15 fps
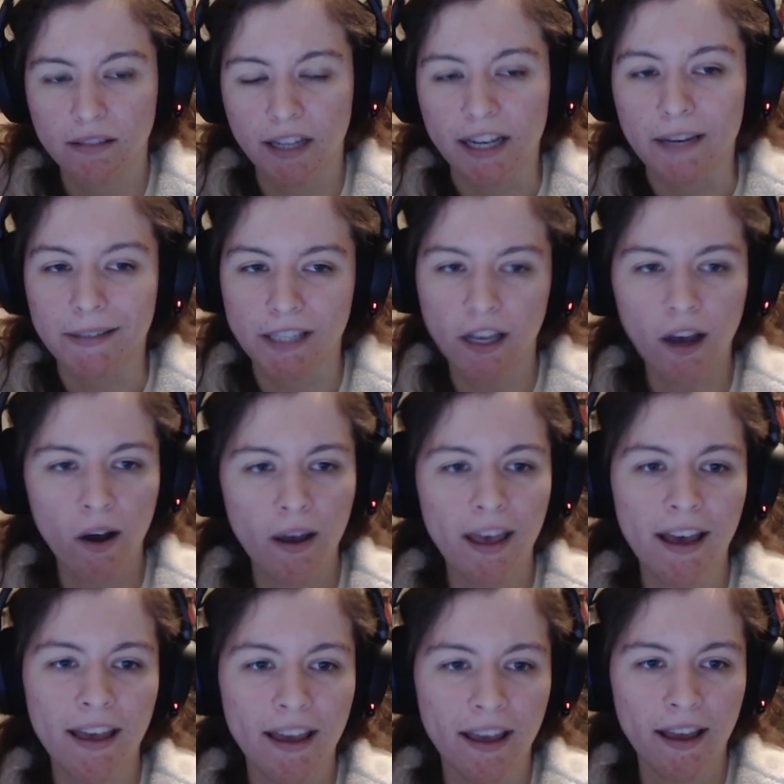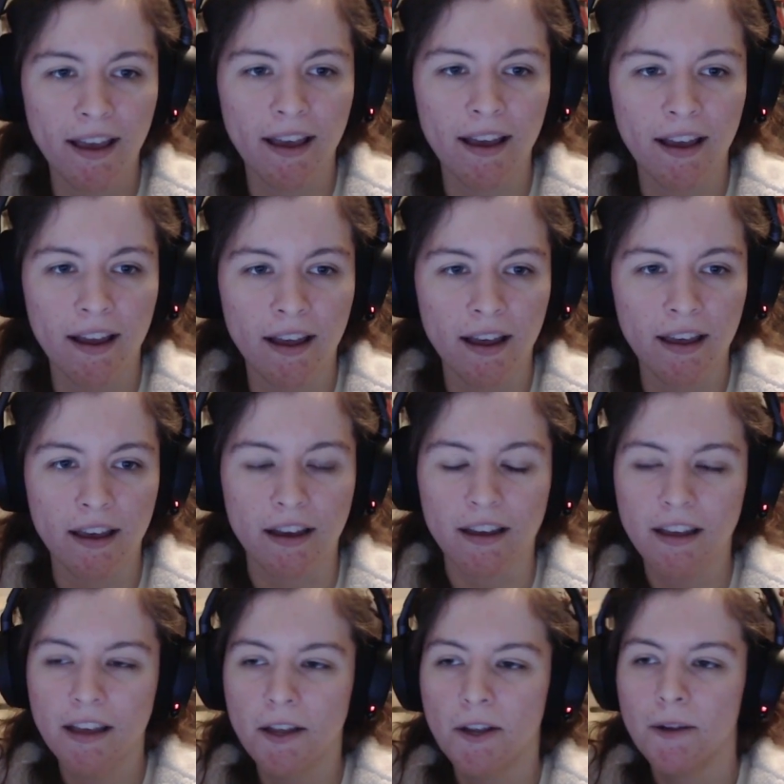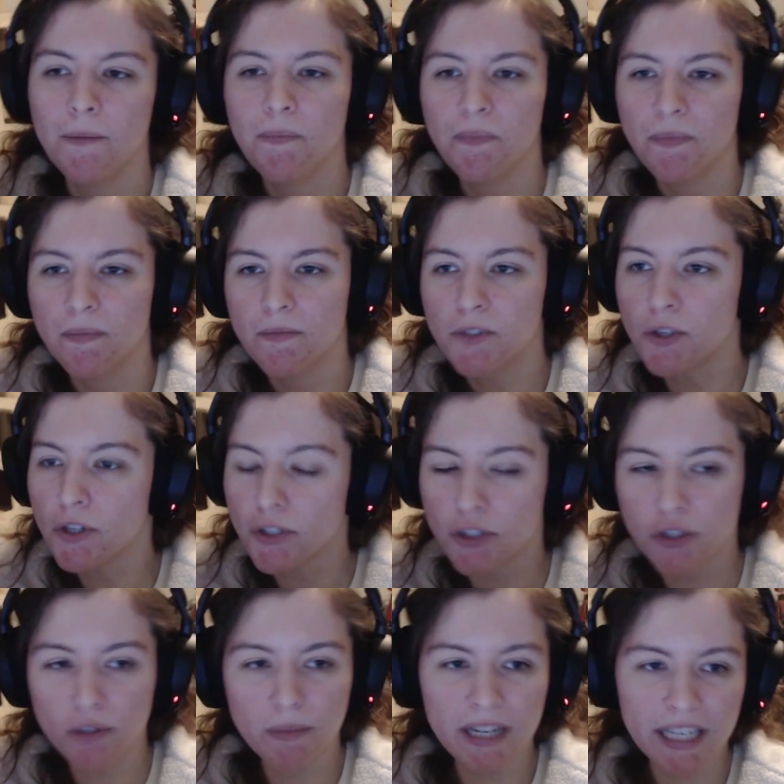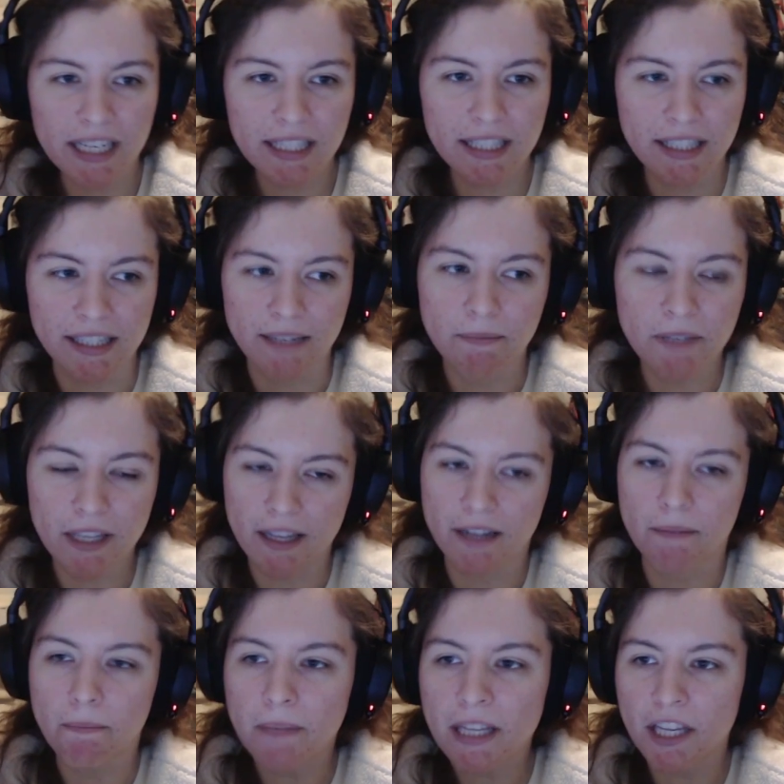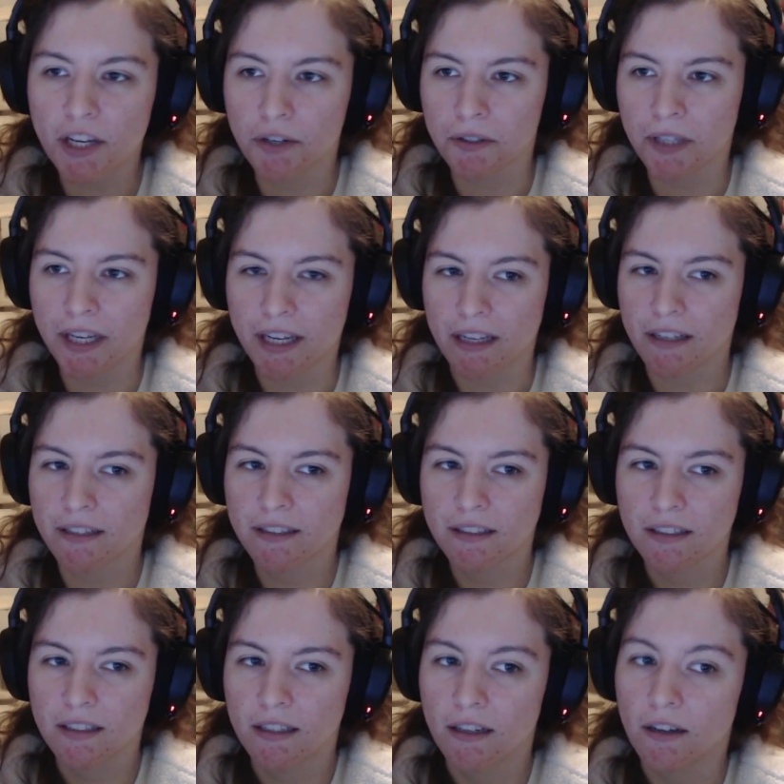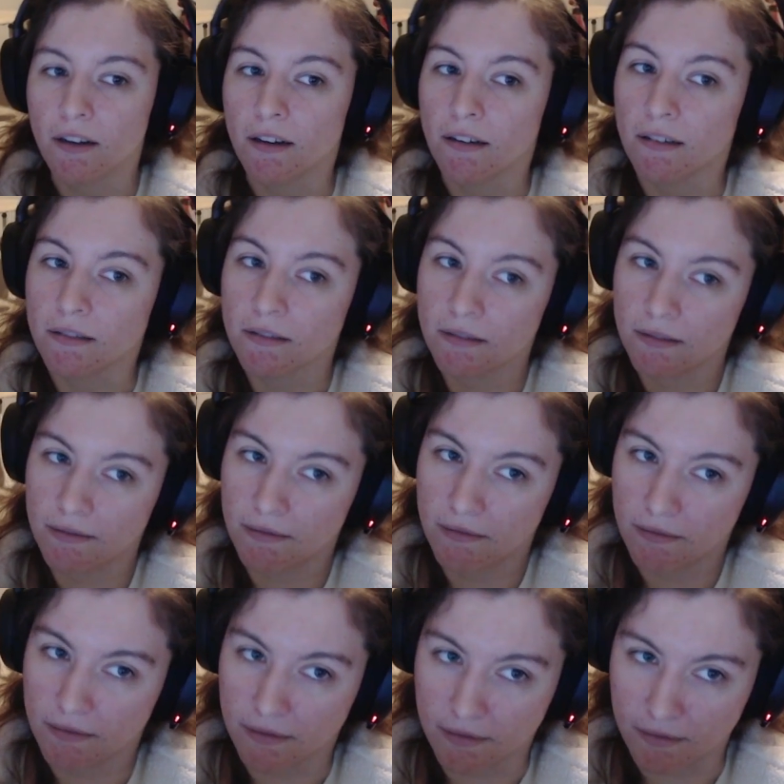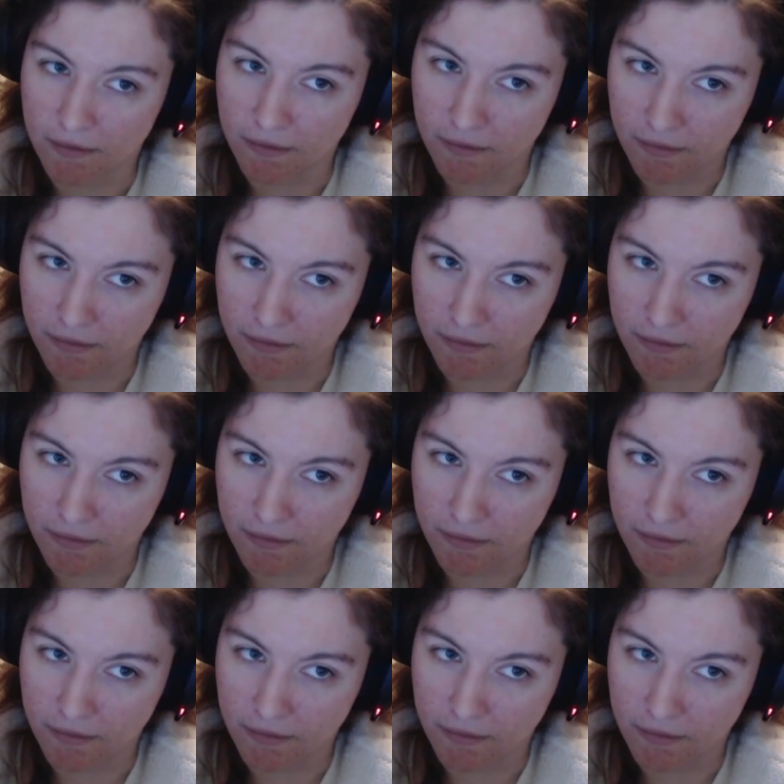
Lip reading: And he was like, oh, yeah. Took 2 minutes, and immediately you're like, oh,